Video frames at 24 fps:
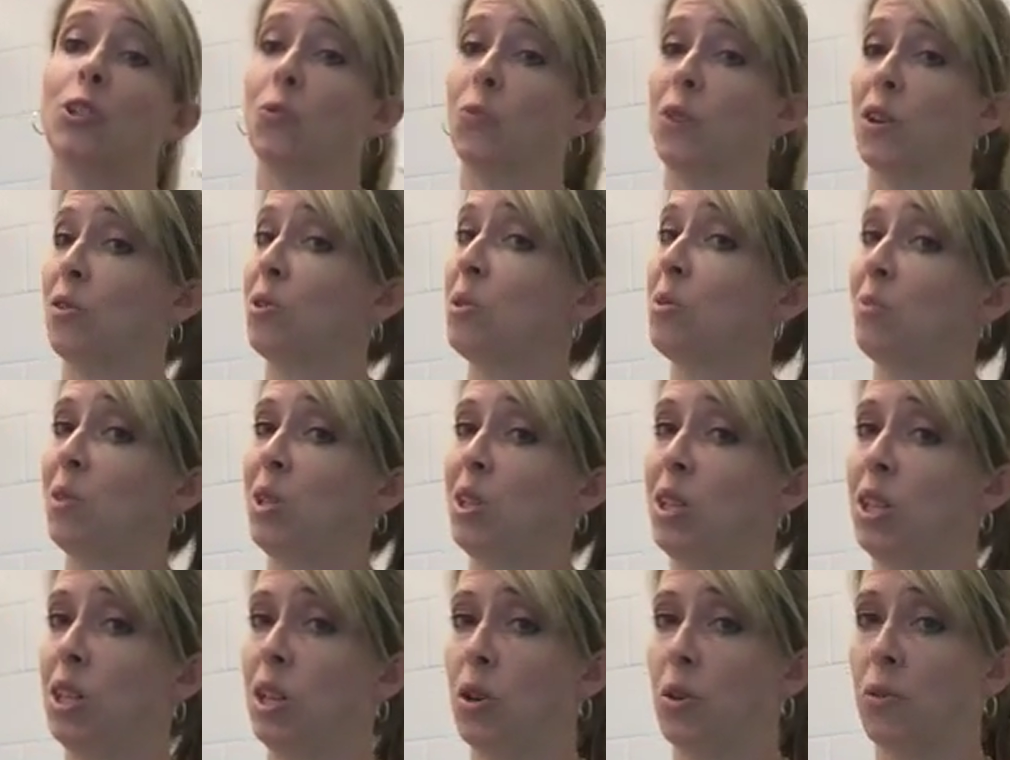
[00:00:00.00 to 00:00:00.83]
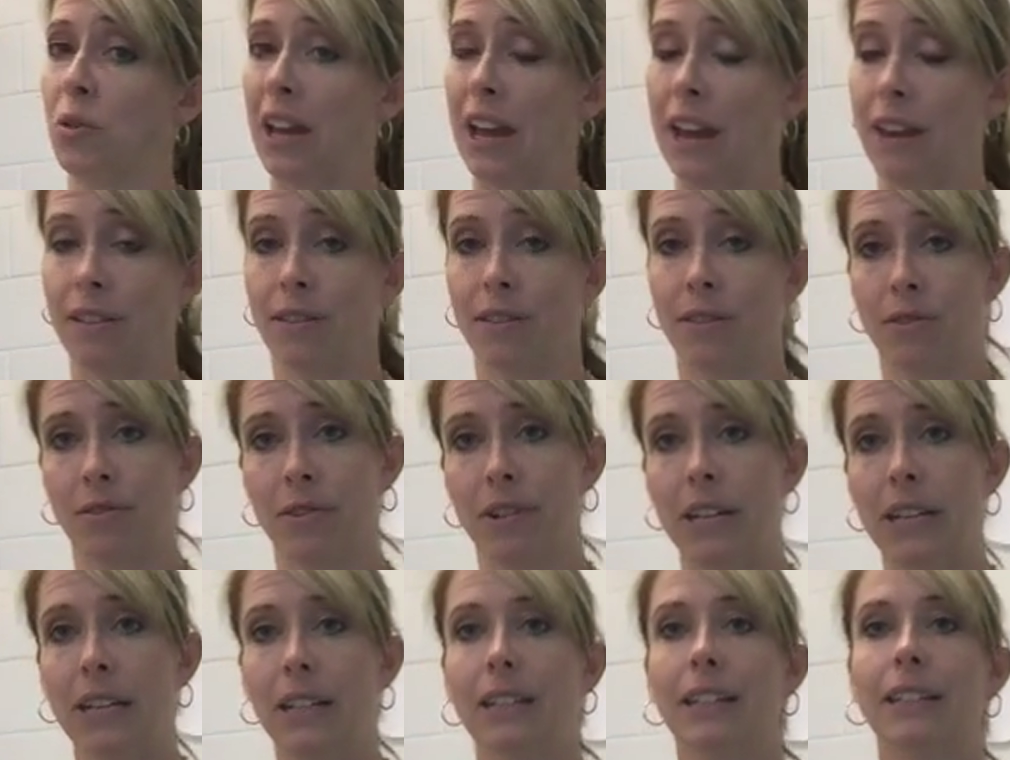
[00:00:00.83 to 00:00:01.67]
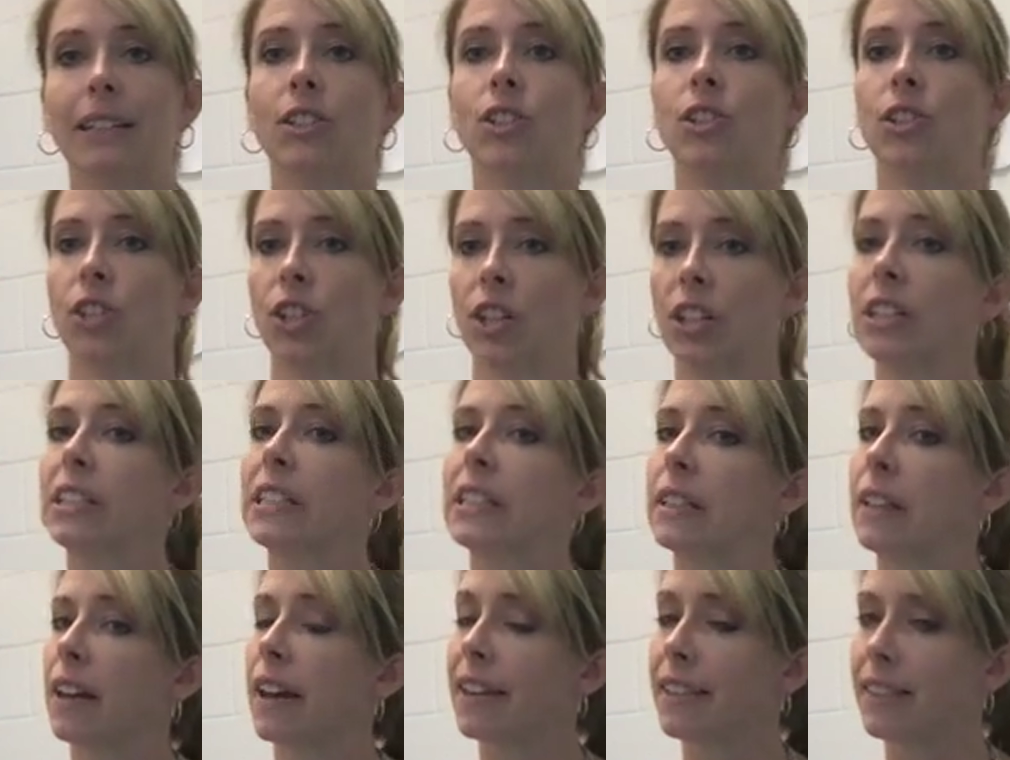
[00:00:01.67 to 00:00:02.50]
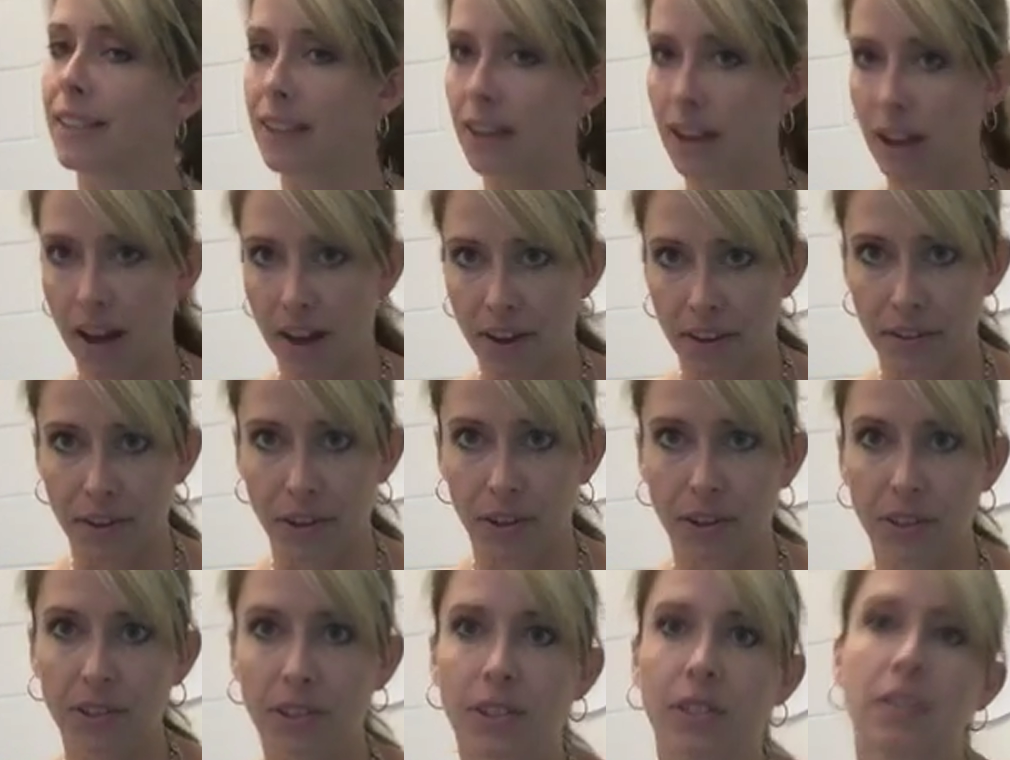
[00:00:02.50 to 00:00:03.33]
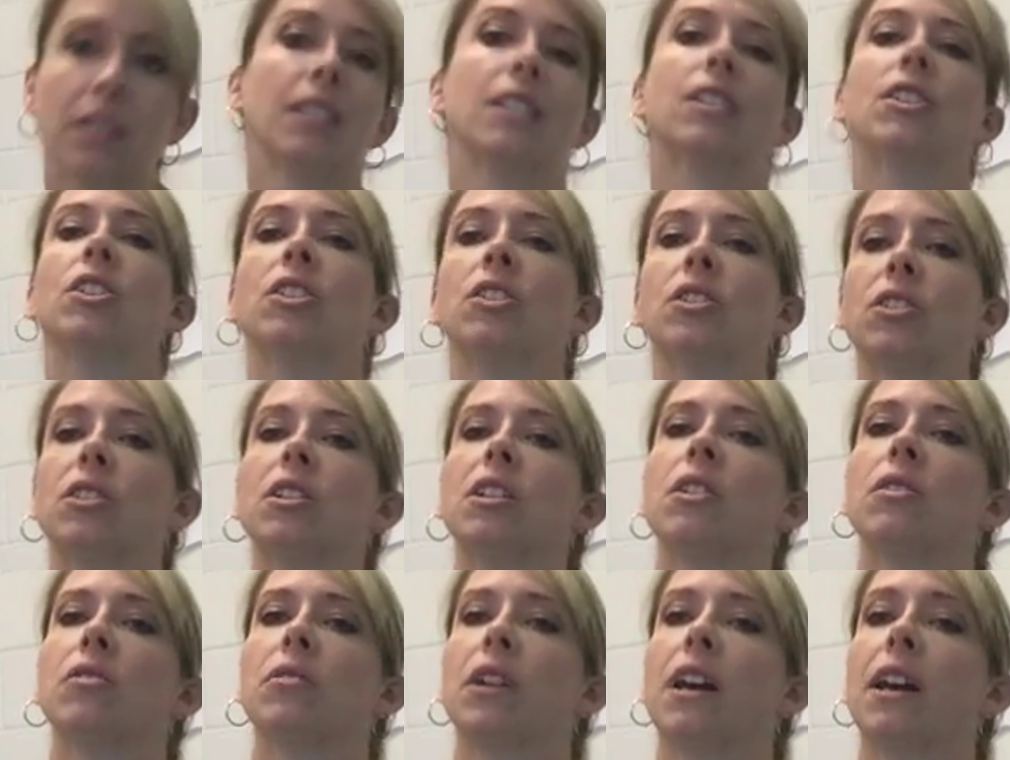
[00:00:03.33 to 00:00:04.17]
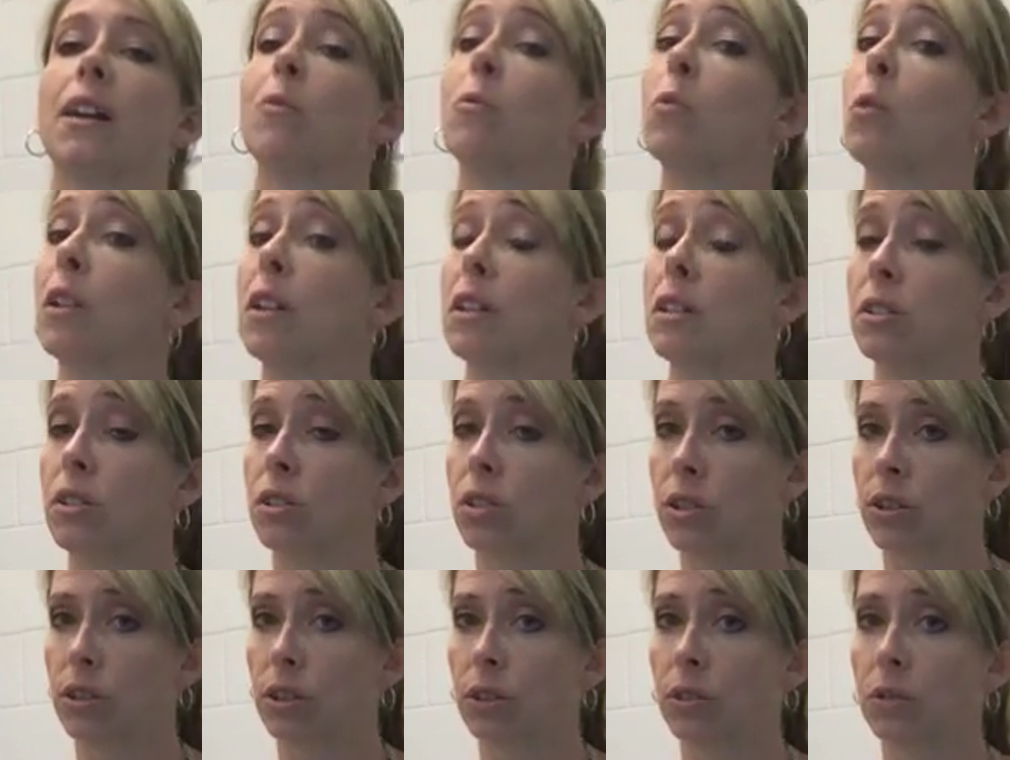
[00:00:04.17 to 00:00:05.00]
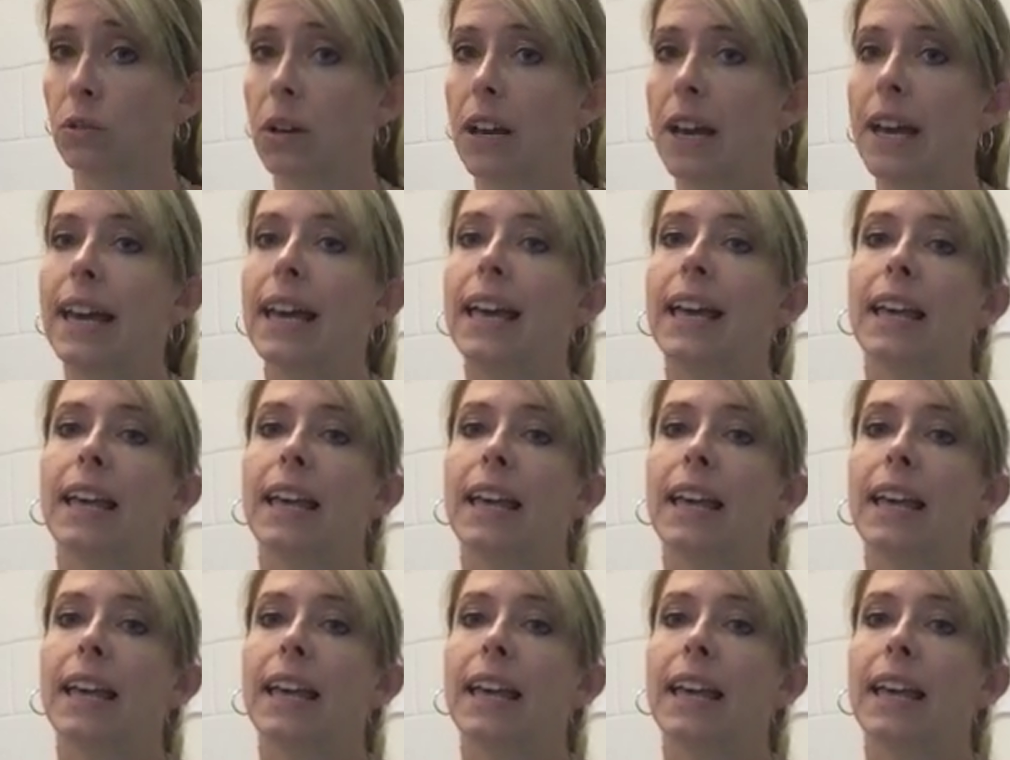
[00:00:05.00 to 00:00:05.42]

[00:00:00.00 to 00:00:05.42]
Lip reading: So welcome to DOK3. Just like the other stations, DOK1 and 2,